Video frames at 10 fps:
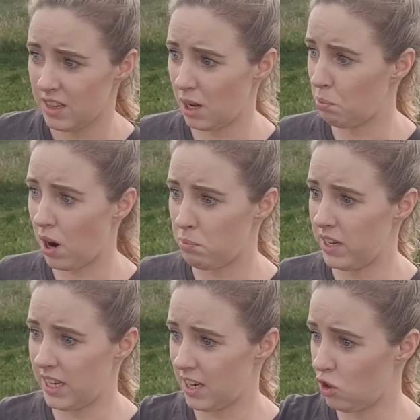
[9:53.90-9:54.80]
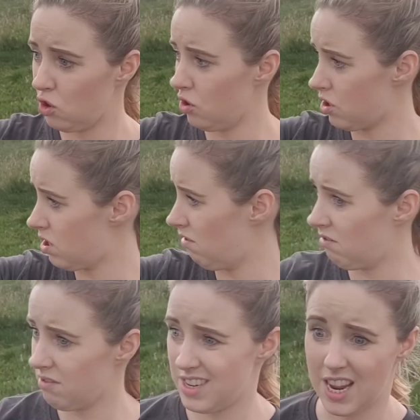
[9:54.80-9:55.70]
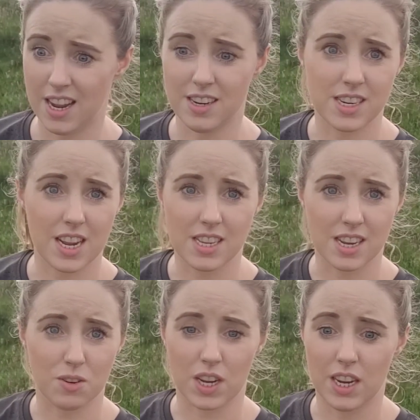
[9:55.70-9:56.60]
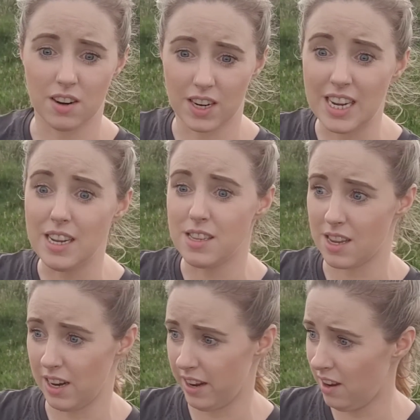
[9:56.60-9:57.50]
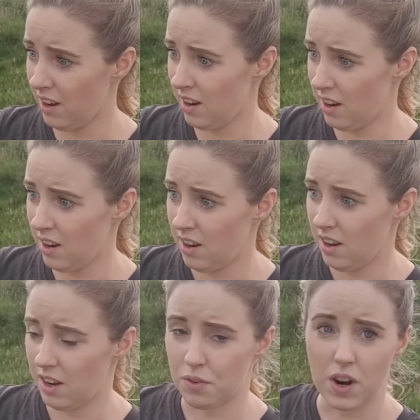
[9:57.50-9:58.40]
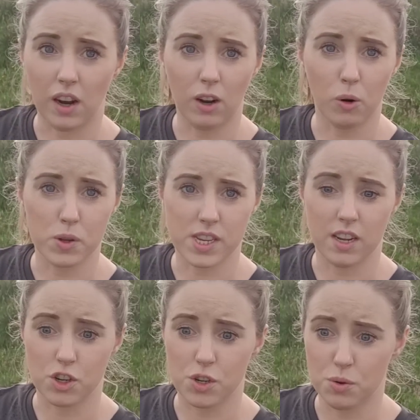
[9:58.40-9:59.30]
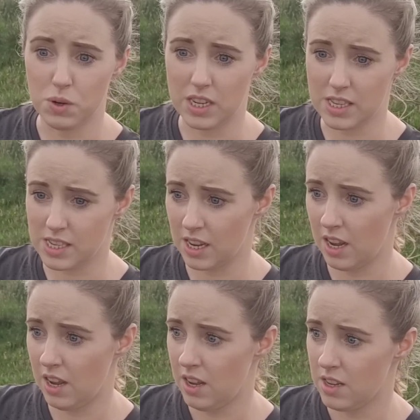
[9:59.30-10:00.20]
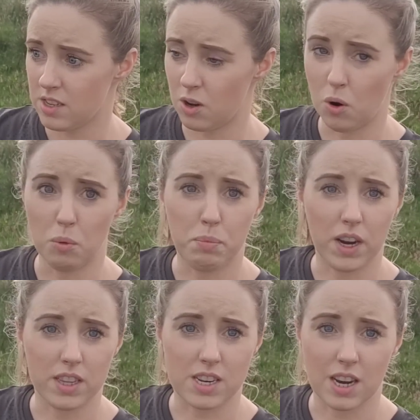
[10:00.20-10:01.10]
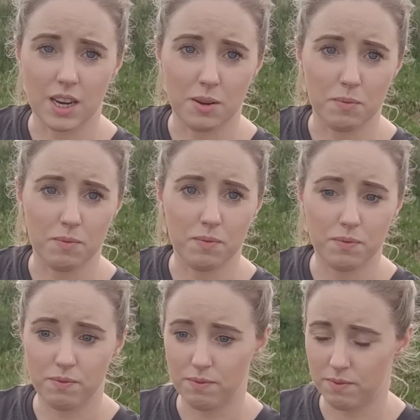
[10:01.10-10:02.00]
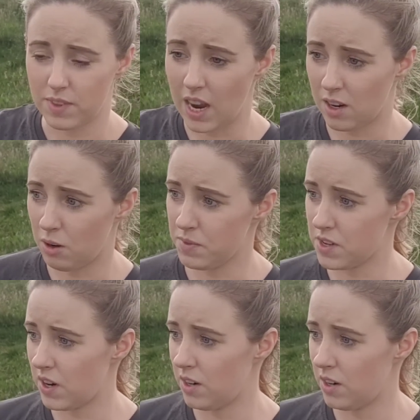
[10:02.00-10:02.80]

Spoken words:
They'll probably get a good 10 days out of here easily if not close on 2 weeks. So by the time that comes